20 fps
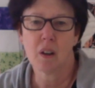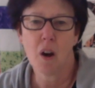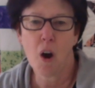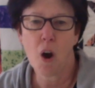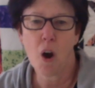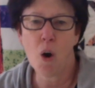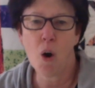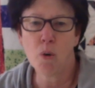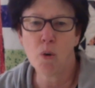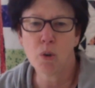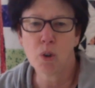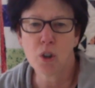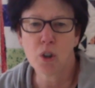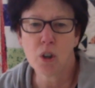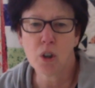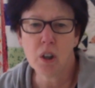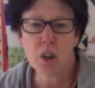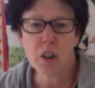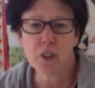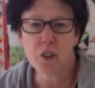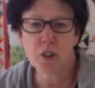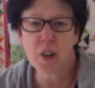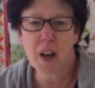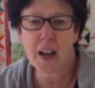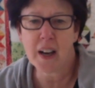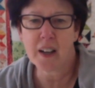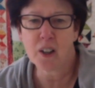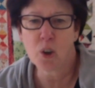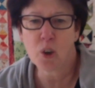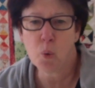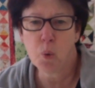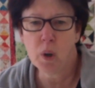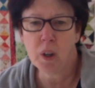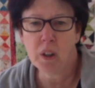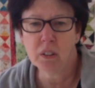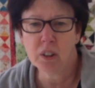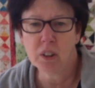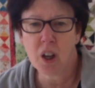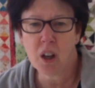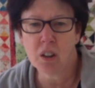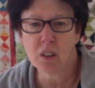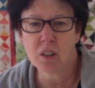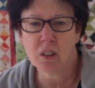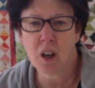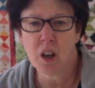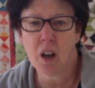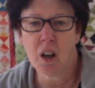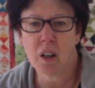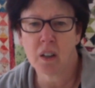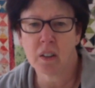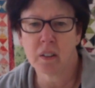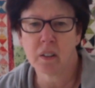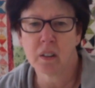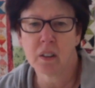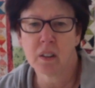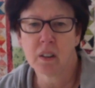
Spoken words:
Oh, good. You got a quilt all done.